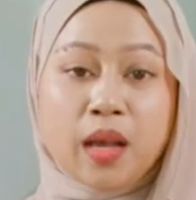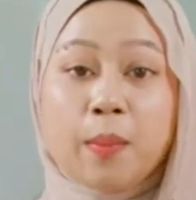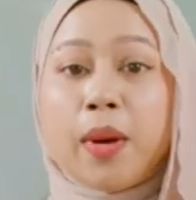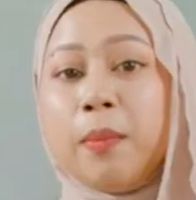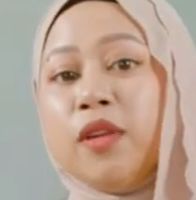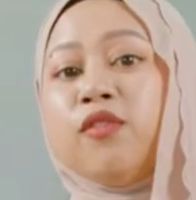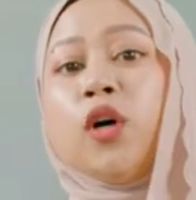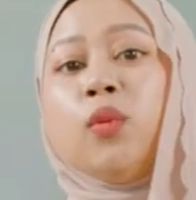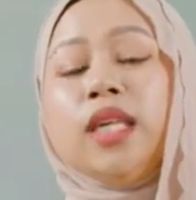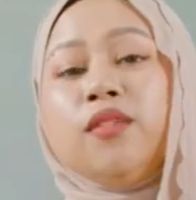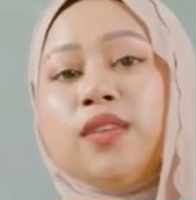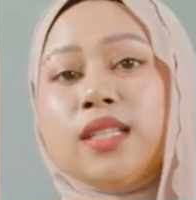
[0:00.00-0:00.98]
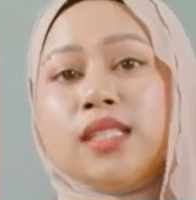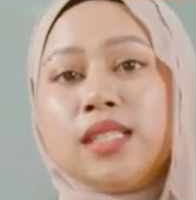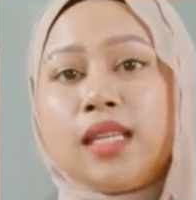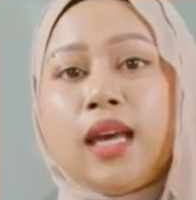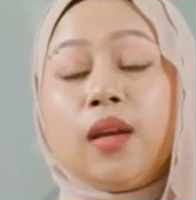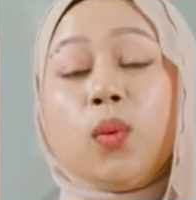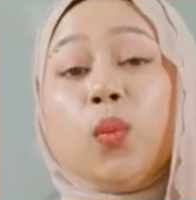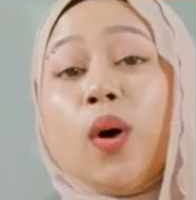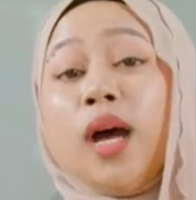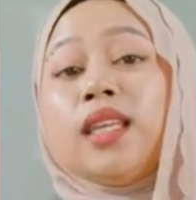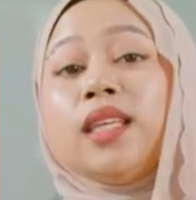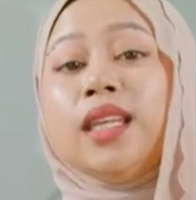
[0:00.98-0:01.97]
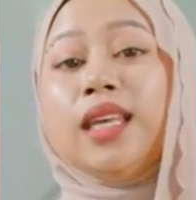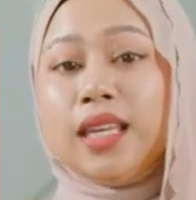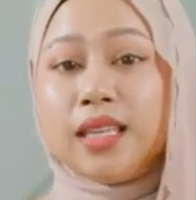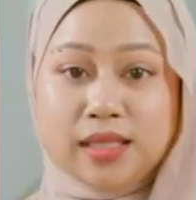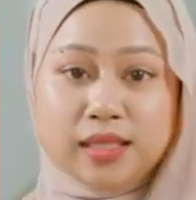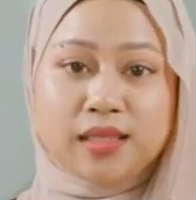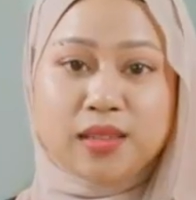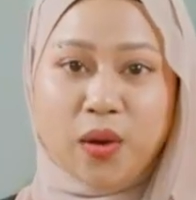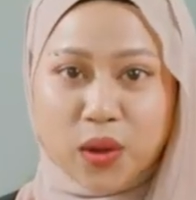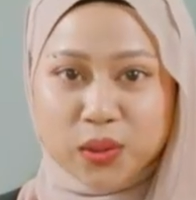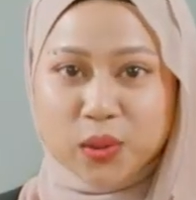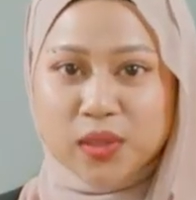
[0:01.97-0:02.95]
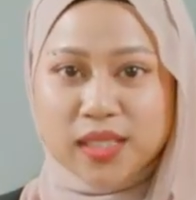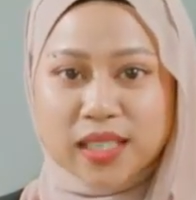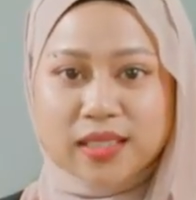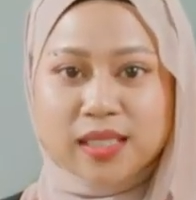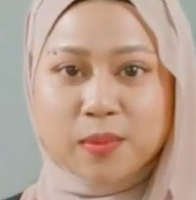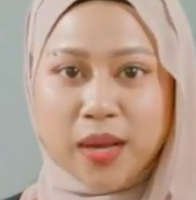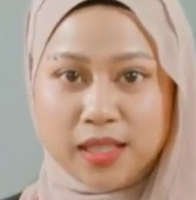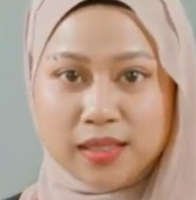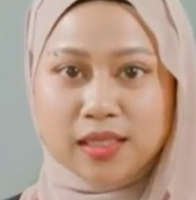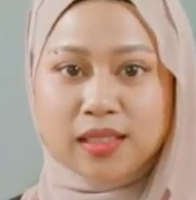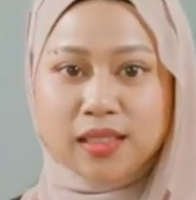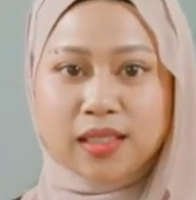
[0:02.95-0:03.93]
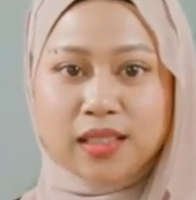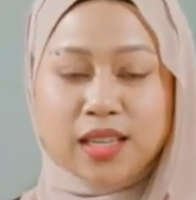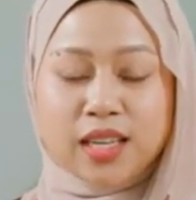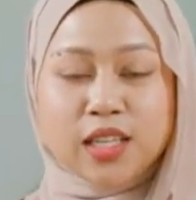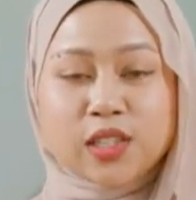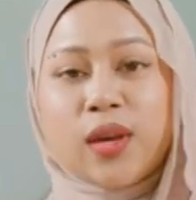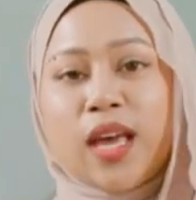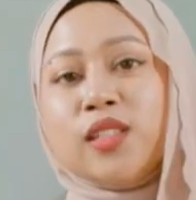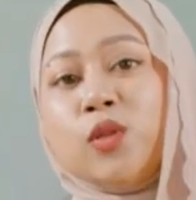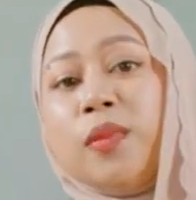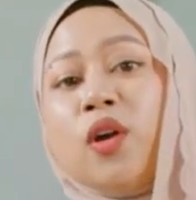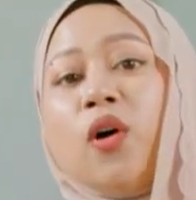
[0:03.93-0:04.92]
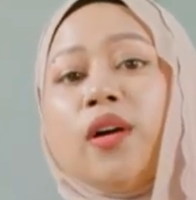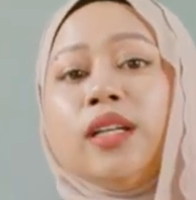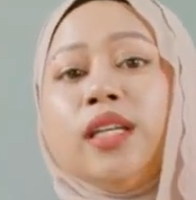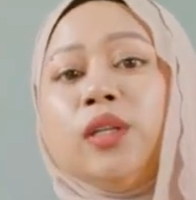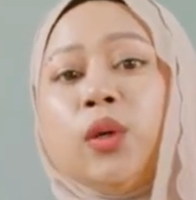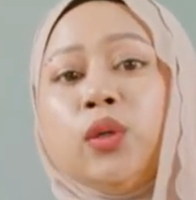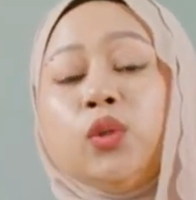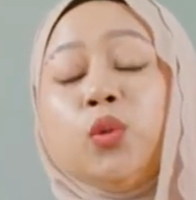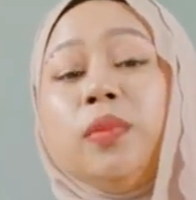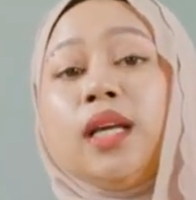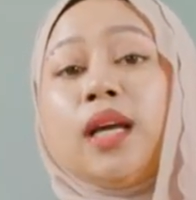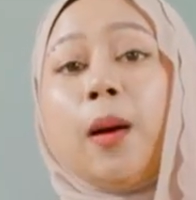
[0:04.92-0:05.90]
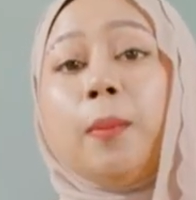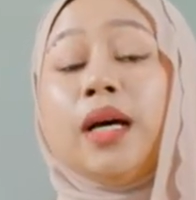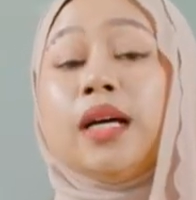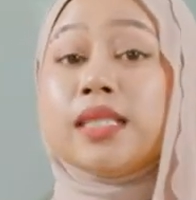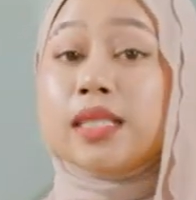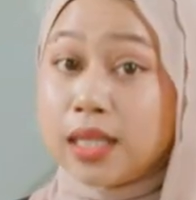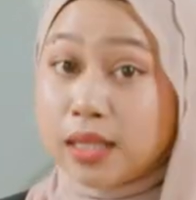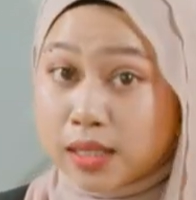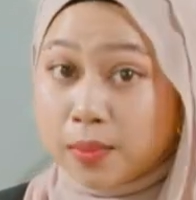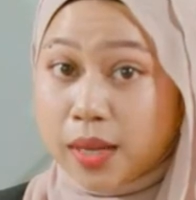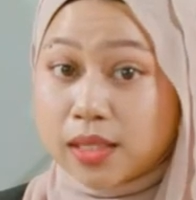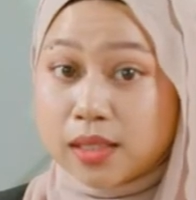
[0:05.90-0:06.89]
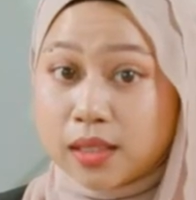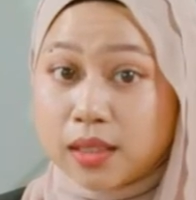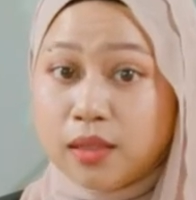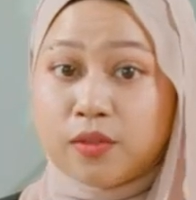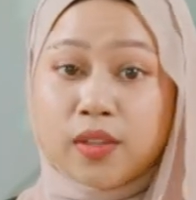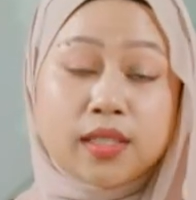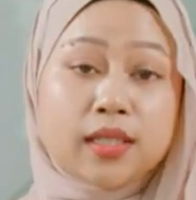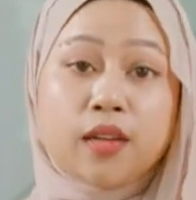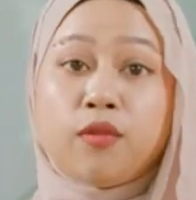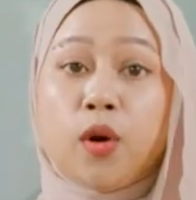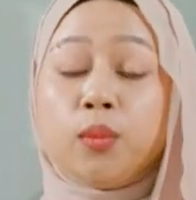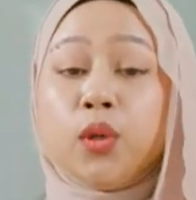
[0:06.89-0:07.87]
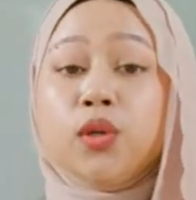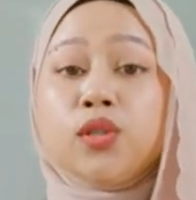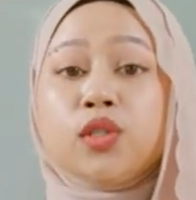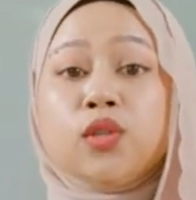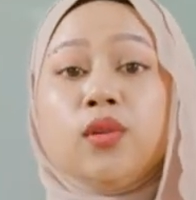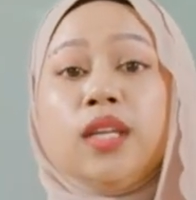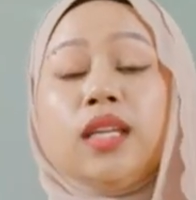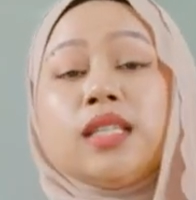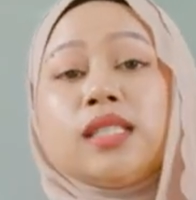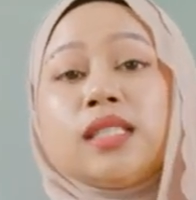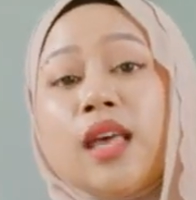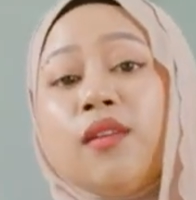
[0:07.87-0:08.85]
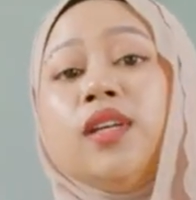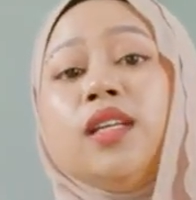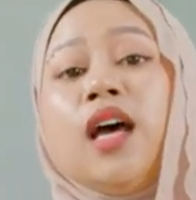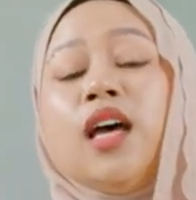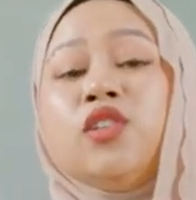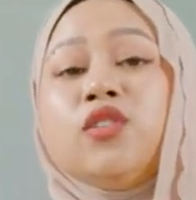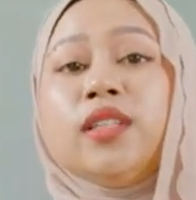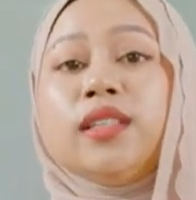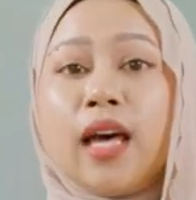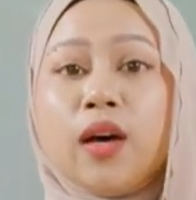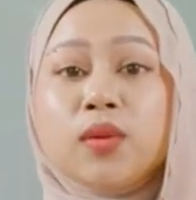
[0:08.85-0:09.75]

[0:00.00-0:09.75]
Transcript: But before we even start, what is Auto Sales Master? So as you may already know, to become a sales master, first and foremost, you need 700,000